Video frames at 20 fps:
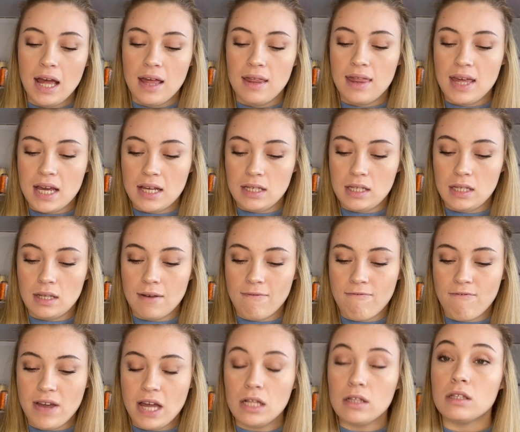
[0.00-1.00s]
This
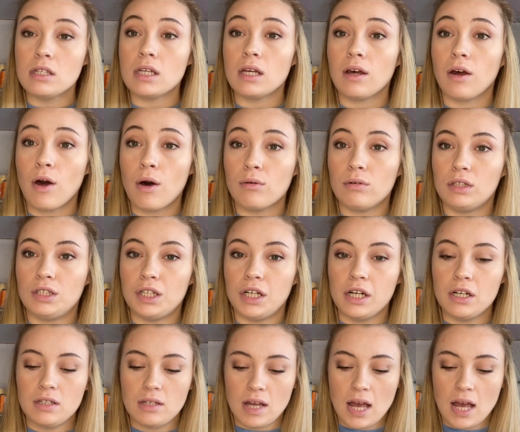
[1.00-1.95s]
fits coasters,